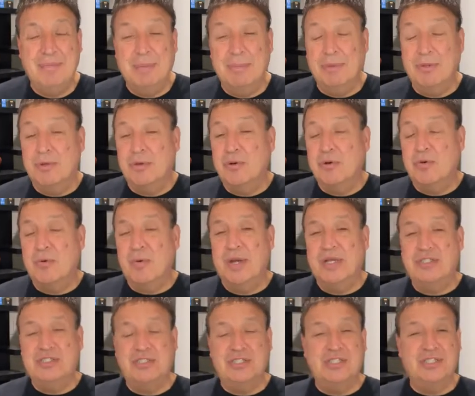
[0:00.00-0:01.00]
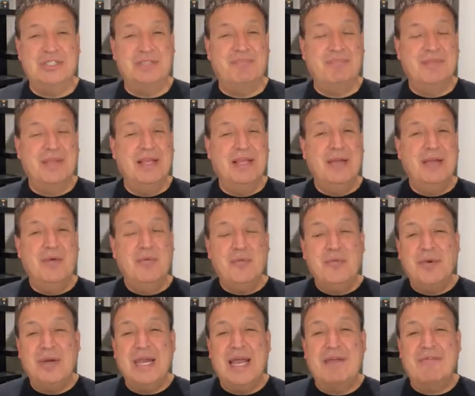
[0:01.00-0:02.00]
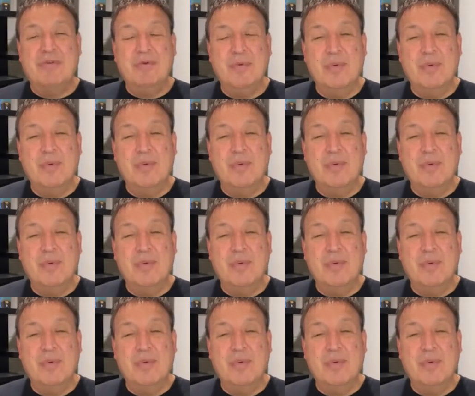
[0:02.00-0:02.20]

biblical questions, whatever.